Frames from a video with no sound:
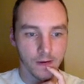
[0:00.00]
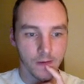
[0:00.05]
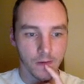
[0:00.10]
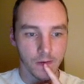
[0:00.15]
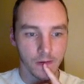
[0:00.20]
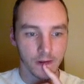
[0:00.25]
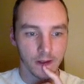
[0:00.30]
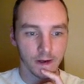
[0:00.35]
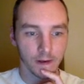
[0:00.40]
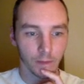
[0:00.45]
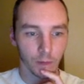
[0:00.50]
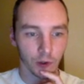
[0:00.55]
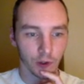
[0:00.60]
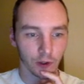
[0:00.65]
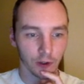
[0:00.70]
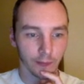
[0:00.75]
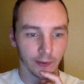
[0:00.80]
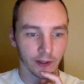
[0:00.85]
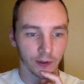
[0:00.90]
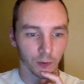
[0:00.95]
one thing I'm
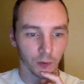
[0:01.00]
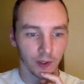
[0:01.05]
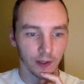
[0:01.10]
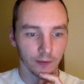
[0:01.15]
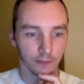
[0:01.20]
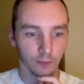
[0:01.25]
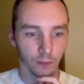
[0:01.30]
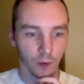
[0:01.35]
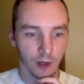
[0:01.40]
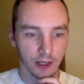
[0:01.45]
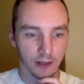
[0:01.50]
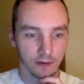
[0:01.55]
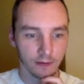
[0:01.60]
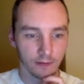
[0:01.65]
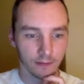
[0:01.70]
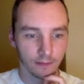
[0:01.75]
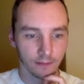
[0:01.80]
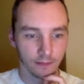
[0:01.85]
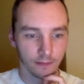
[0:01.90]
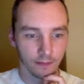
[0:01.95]
wondering about is when a
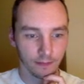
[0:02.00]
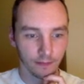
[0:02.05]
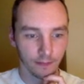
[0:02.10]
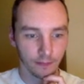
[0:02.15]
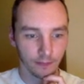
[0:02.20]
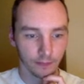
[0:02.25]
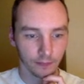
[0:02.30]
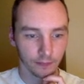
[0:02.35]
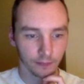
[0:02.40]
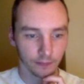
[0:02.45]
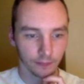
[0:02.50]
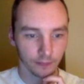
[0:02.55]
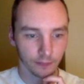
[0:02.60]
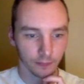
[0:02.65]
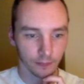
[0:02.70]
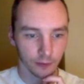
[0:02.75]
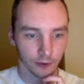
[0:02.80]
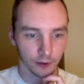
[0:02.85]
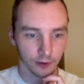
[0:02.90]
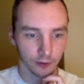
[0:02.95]
wave,
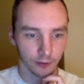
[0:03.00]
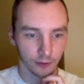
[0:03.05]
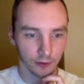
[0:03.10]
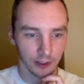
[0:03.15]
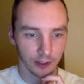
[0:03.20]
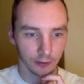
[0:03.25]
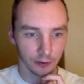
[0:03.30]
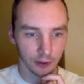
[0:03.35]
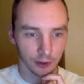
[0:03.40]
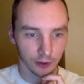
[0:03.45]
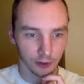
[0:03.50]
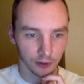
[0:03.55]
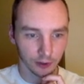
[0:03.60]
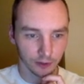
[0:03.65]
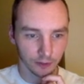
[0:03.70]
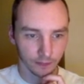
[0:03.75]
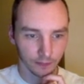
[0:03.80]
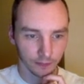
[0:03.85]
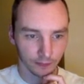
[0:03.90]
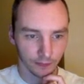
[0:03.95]
what's it called, liquid
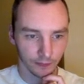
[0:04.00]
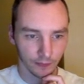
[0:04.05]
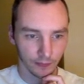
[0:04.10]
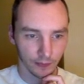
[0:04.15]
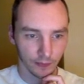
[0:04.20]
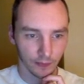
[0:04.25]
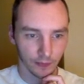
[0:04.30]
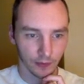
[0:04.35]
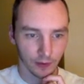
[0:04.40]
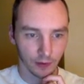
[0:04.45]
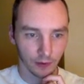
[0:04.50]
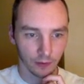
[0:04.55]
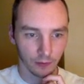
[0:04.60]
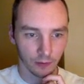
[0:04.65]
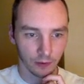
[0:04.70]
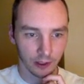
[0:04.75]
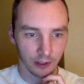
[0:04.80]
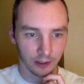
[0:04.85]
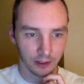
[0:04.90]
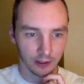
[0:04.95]
shot.
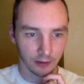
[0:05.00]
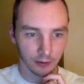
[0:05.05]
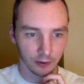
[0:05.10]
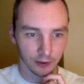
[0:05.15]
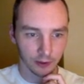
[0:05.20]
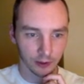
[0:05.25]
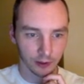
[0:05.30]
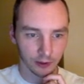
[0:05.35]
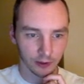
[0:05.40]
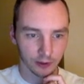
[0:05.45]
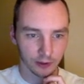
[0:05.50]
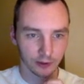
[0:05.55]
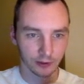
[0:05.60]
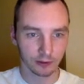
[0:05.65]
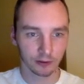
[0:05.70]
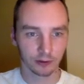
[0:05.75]
When a liquid shot,